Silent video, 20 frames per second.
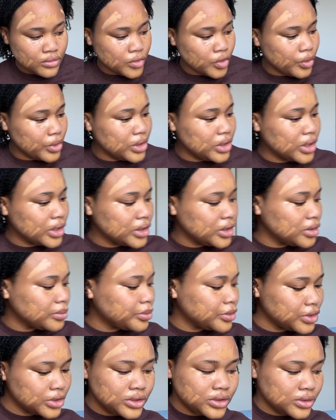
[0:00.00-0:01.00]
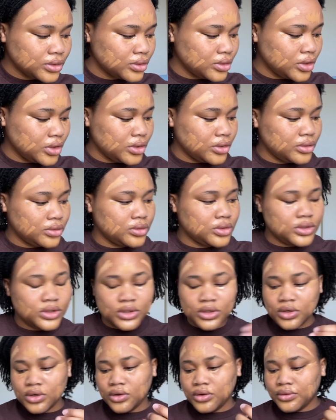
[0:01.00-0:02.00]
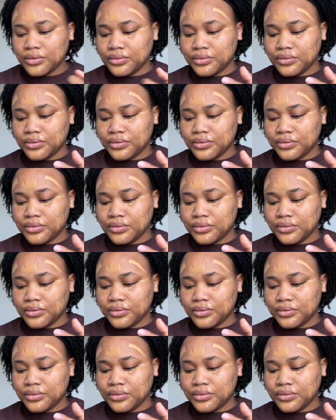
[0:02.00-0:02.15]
then keep it here.